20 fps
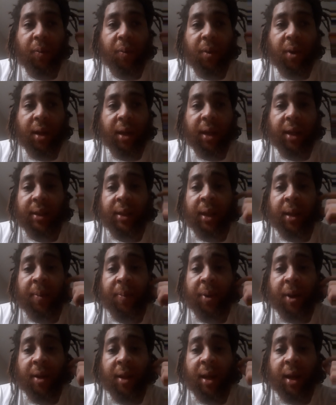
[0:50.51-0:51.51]
against the
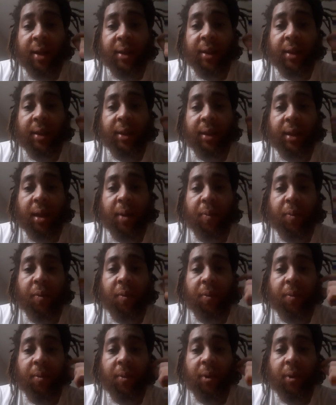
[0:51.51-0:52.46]
impound lot as an example.